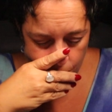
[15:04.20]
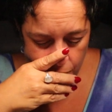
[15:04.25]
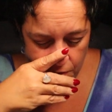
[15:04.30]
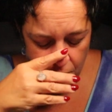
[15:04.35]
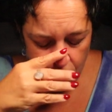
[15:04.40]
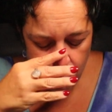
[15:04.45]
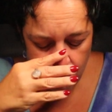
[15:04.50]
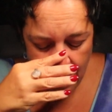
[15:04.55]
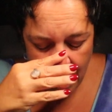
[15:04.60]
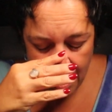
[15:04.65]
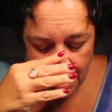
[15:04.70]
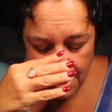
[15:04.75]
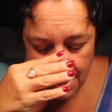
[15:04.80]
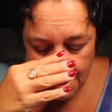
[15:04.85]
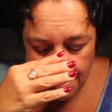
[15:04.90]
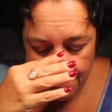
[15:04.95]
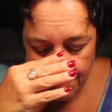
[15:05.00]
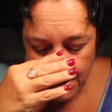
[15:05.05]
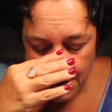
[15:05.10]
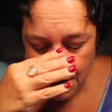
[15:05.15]
They're
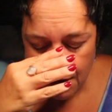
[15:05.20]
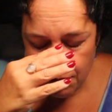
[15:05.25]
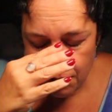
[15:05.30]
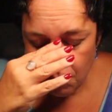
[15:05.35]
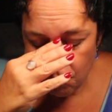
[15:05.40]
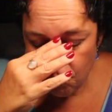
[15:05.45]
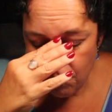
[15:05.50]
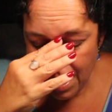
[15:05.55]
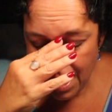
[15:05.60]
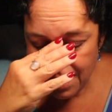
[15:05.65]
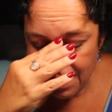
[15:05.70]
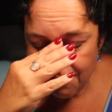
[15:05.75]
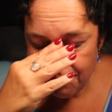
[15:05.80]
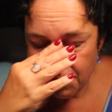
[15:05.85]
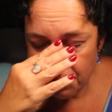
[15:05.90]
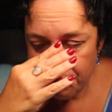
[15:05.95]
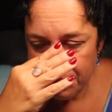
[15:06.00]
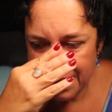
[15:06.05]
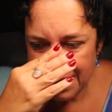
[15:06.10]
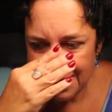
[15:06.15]
ready. They're ready
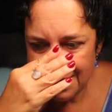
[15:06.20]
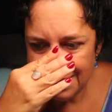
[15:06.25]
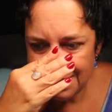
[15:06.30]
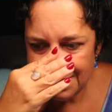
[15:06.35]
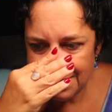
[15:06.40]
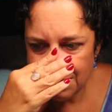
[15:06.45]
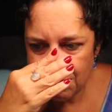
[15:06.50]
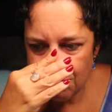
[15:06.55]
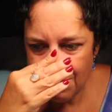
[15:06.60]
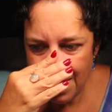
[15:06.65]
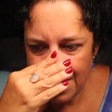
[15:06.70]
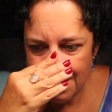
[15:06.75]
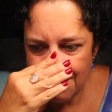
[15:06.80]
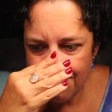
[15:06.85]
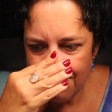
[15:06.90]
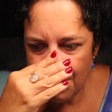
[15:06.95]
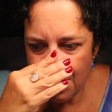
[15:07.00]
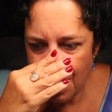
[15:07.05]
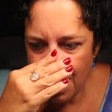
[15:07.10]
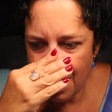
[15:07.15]
for peace. They're ready
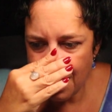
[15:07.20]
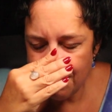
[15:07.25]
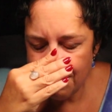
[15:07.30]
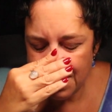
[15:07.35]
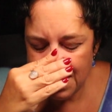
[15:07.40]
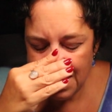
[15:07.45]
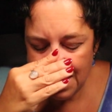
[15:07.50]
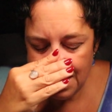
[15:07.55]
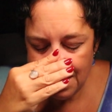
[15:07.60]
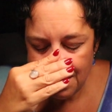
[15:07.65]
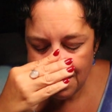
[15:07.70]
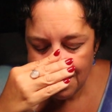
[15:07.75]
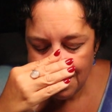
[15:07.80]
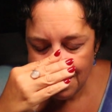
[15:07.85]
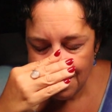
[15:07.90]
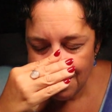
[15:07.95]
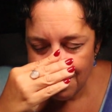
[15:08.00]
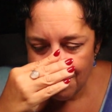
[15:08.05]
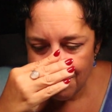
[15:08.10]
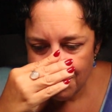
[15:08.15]
for harmony.
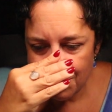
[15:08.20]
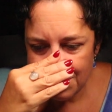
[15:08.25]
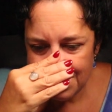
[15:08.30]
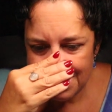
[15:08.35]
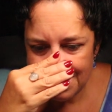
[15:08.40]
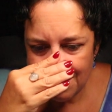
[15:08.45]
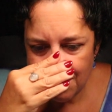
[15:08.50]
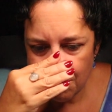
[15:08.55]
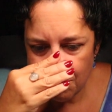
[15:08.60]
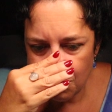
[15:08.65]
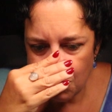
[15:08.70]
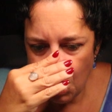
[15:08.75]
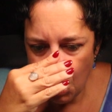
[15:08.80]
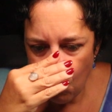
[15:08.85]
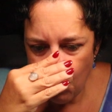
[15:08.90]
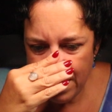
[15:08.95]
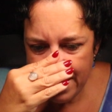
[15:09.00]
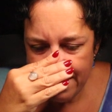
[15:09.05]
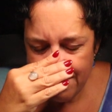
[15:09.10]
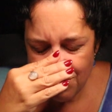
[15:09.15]
They're, they're
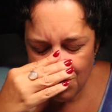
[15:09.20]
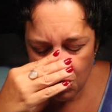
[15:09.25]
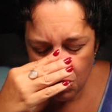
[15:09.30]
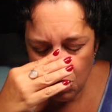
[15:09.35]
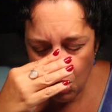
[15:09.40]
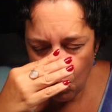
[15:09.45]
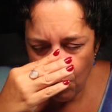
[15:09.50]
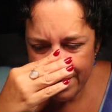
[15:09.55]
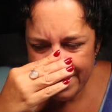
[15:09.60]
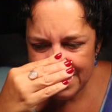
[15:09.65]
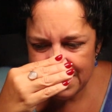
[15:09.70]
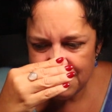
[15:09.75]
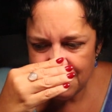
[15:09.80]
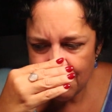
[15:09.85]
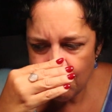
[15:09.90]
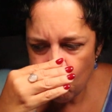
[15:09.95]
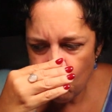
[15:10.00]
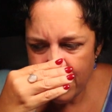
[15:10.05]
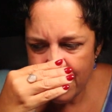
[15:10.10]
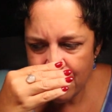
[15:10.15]
going. They're going
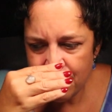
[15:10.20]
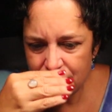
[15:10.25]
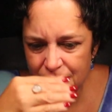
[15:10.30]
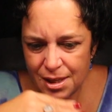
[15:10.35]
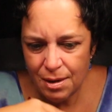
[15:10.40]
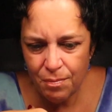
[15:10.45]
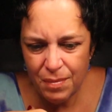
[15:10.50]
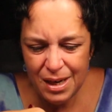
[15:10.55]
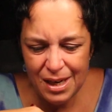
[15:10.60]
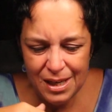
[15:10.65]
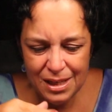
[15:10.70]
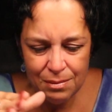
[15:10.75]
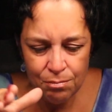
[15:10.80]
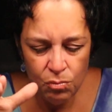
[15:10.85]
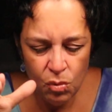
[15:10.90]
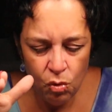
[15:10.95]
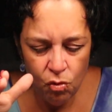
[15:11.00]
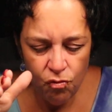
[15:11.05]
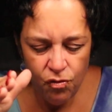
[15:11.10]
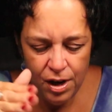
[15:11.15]
somewhere. Somebody is
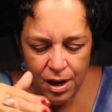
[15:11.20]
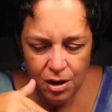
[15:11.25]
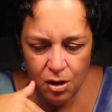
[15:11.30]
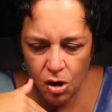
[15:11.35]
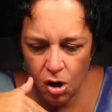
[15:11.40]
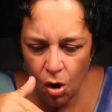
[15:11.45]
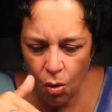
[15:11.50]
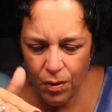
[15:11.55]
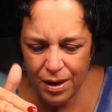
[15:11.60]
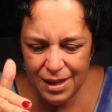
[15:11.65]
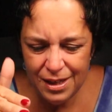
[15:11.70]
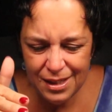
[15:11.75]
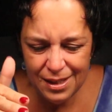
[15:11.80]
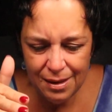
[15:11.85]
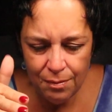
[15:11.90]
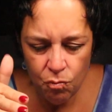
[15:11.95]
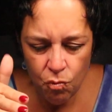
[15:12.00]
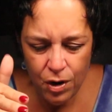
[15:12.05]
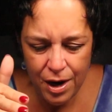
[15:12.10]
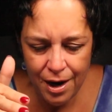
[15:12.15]
moving, going
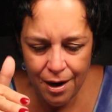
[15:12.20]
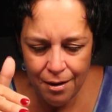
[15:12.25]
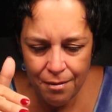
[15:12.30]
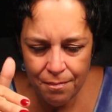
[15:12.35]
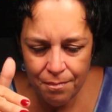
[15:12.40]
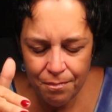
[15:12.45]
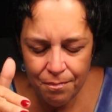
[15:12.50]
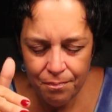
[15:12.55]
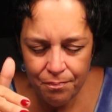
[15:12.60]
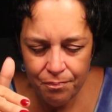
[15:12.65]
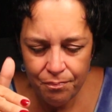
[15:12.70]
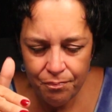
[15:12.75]
somewhere.